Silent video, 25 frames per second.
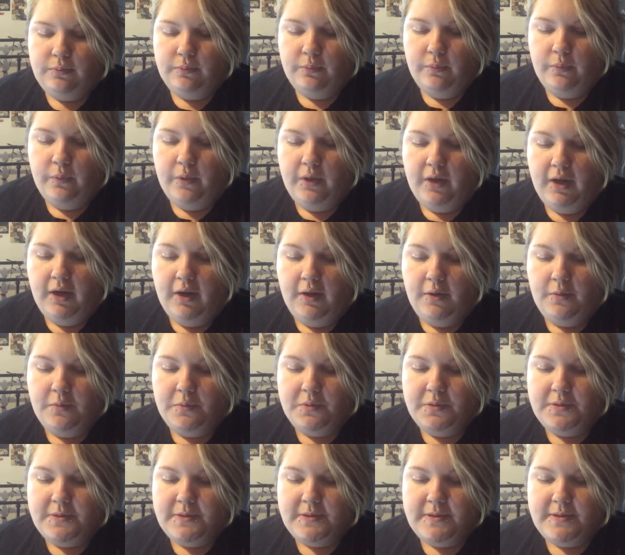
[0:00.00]
When I
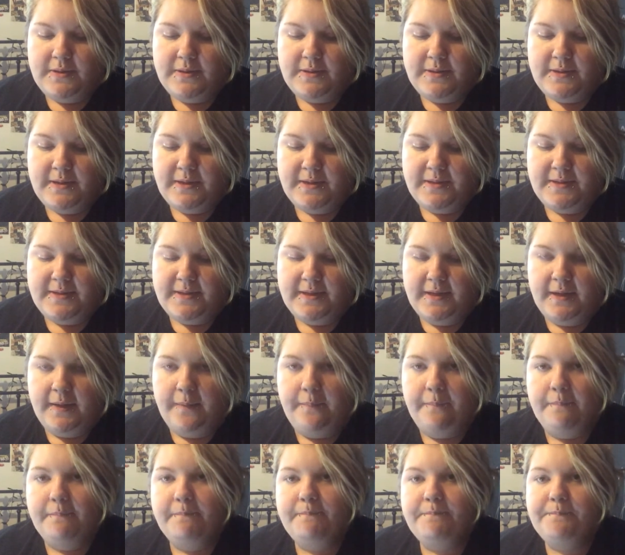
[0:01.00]
was
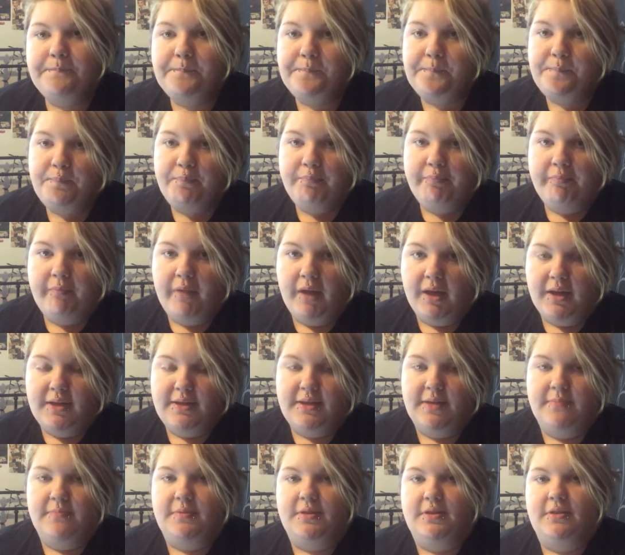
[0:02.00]
16, I
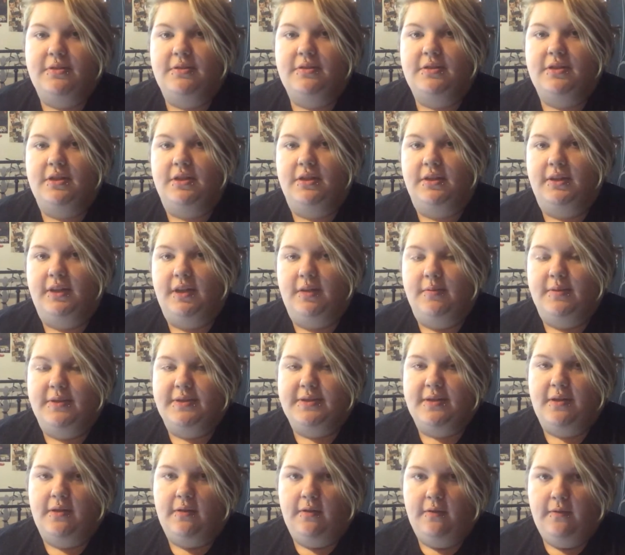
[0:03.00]
attempted to kill
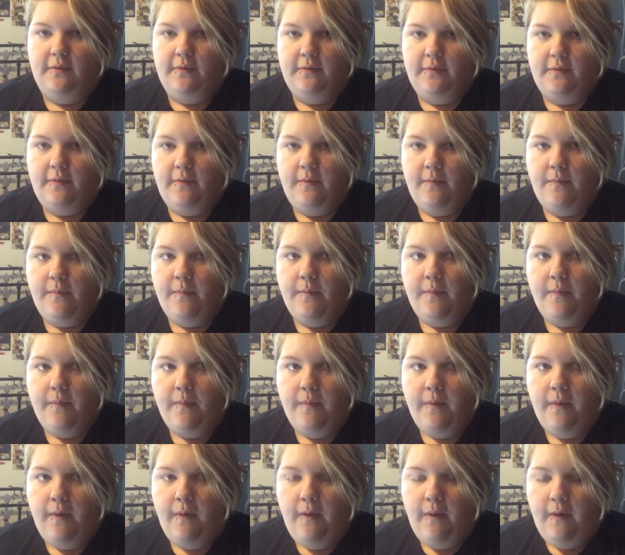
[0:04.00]
myself.
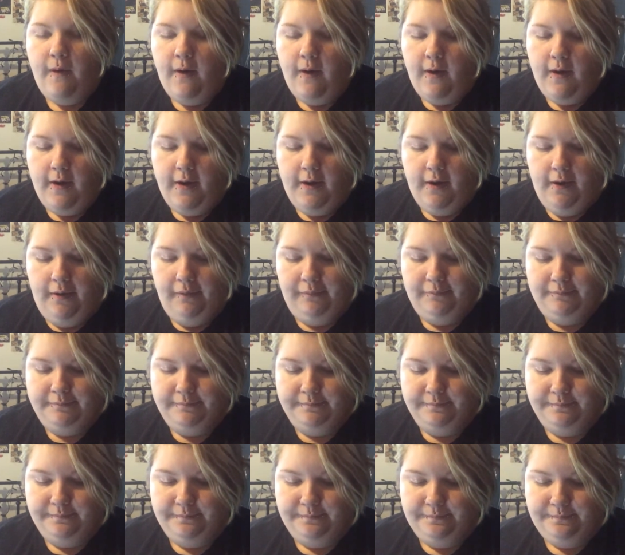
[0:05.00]
I
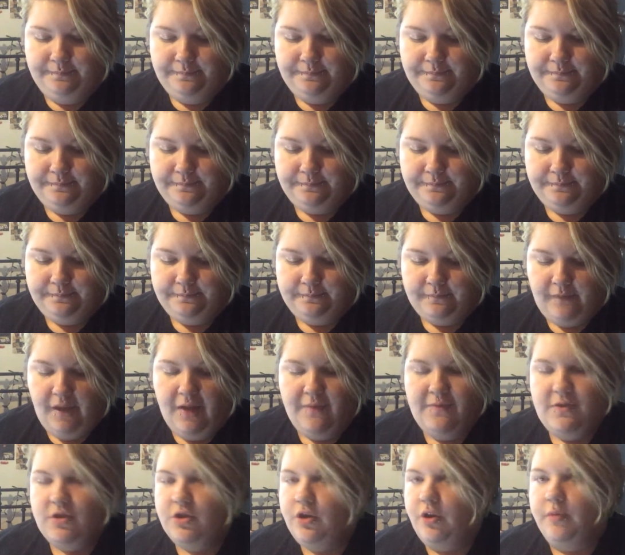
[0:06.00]

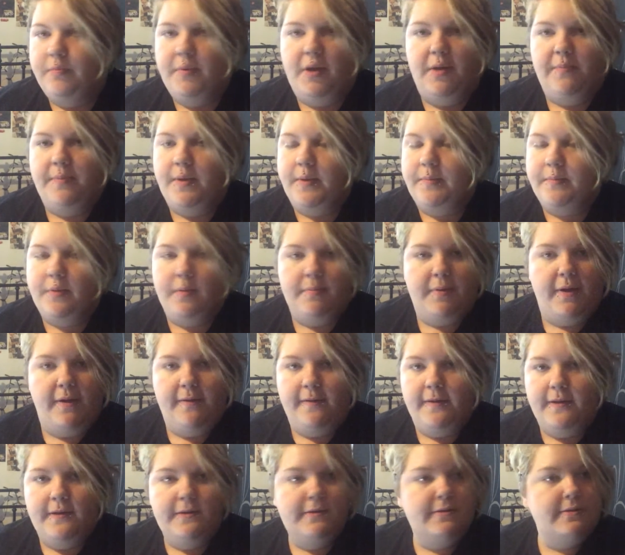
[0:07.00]
haven't told many people about
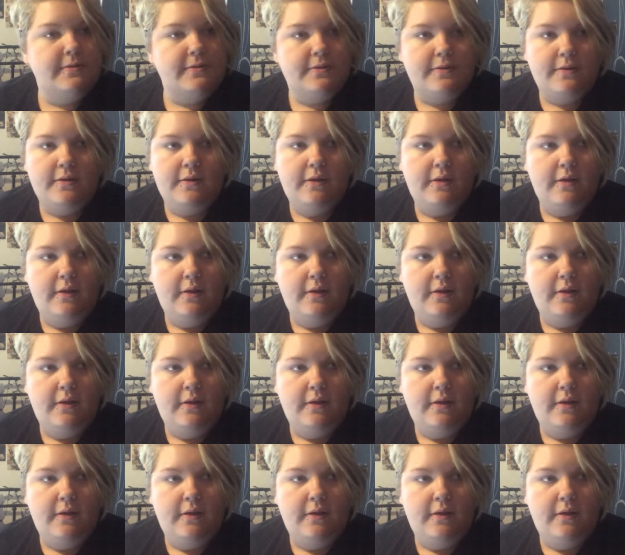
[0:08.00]
this.